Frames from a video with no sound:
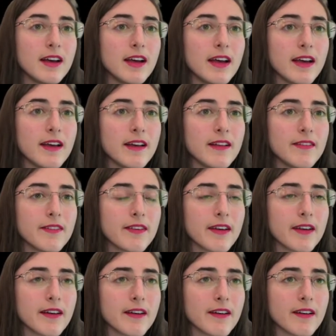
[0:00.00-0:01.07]
And
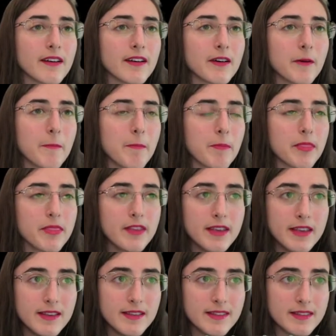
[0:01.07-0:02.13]

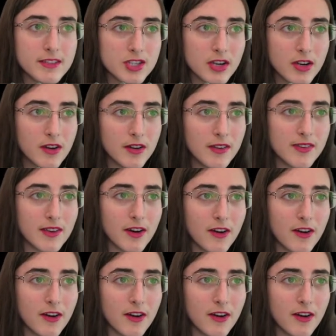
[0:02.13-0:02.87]
these sharks